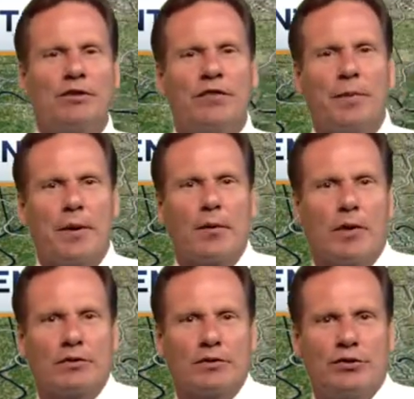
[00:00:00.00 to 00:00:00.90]
Chief
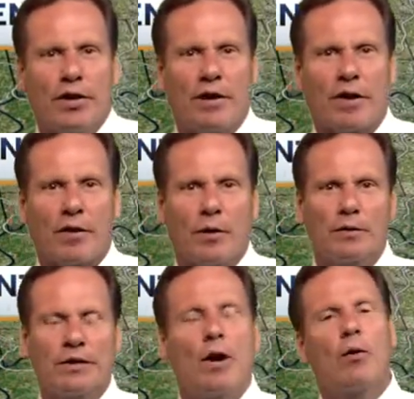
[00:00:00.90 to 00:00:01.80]
Meteorologist Jay
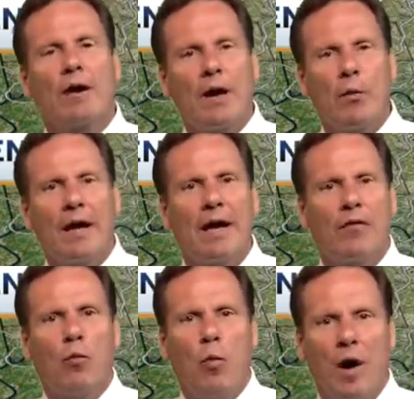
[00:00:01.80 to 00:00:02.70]
Cardosi. Okay, we
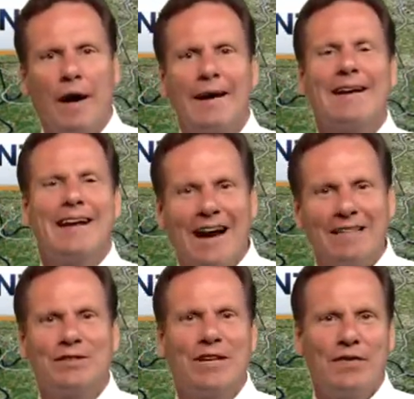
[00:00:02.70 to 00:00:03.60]
have one
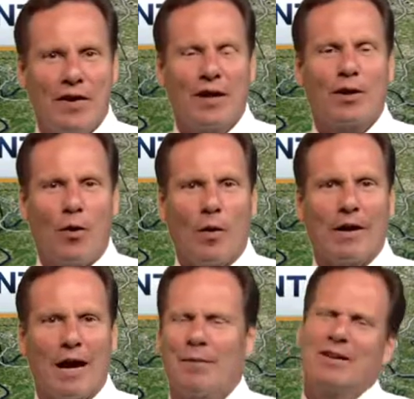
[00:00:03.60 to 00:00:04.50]
nice event
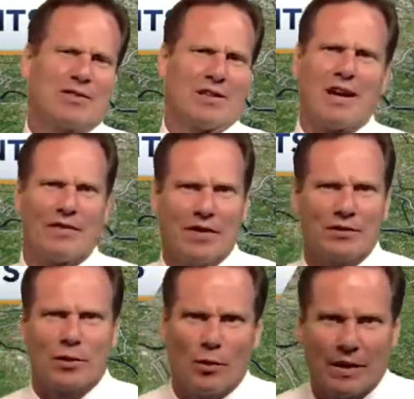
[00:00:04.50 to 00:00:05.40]
going on. There's a lot of
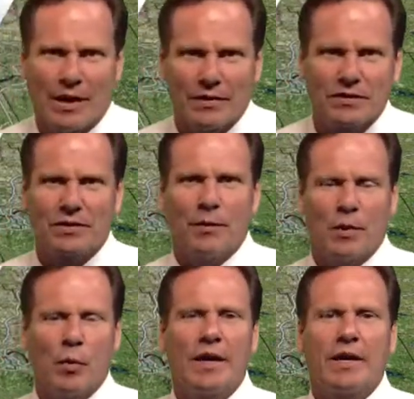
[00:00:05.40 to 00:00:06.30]
events going on this
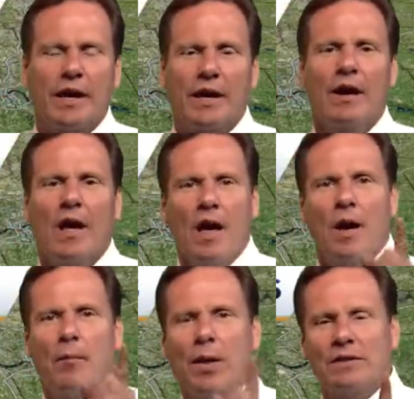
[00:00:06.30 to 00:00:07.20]
coming weekend.
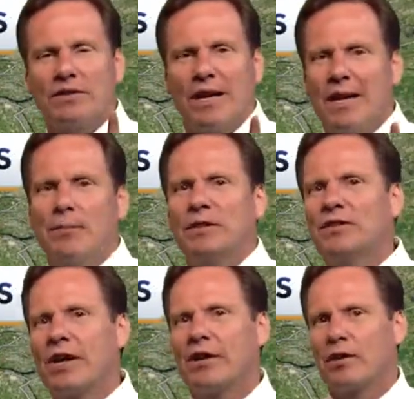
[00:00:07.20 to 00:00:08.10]
But uh, in
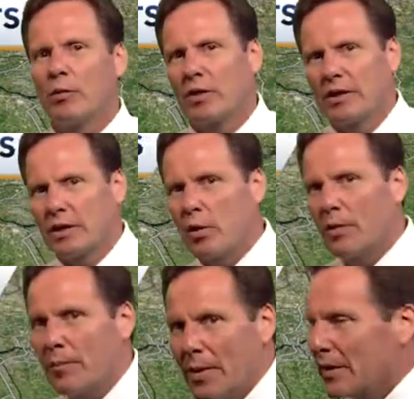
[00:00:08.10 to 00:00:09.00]
particular, we're going to go
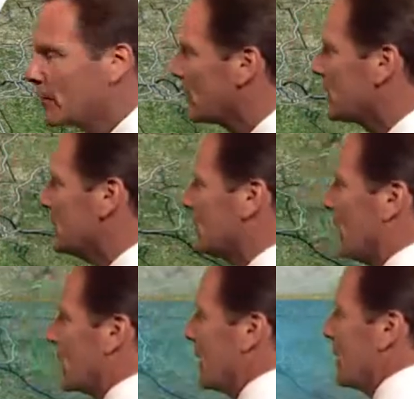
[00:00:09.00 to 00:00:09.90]
to Bedford,
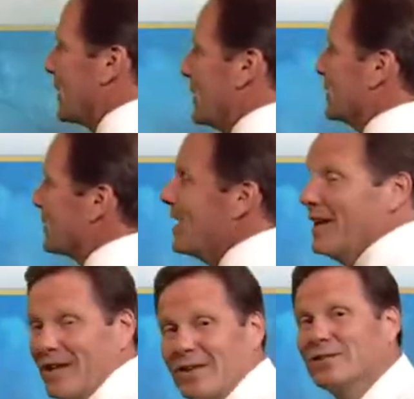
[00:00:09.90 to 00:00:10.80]
Kentucky, because
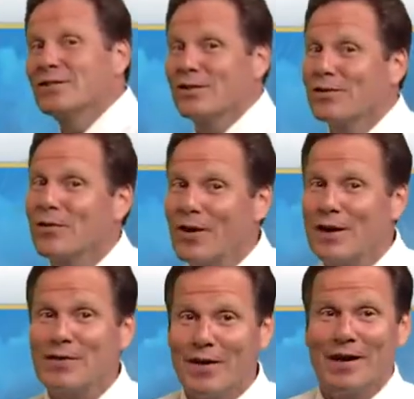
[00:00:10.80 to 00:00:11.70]
this is a fun
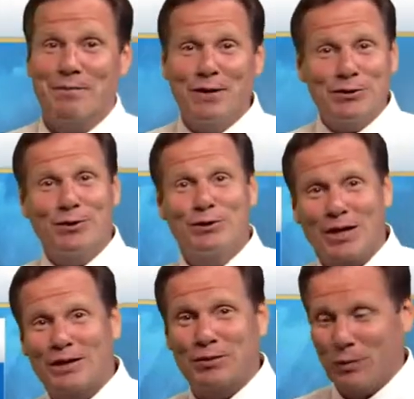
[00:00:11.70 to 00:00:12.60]
event. Be sure and
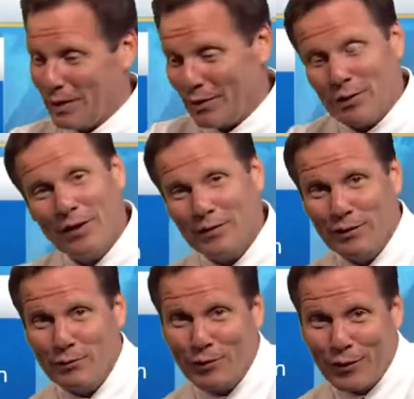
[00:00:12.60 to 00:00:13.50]
check this one out. You have a
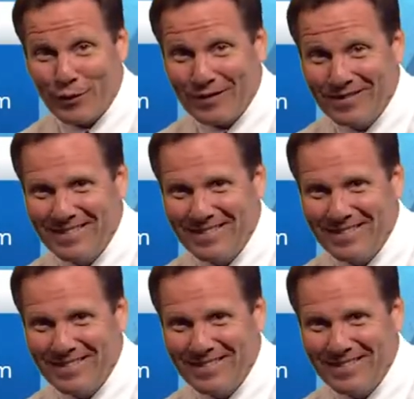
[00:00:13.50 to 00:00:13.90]
little girl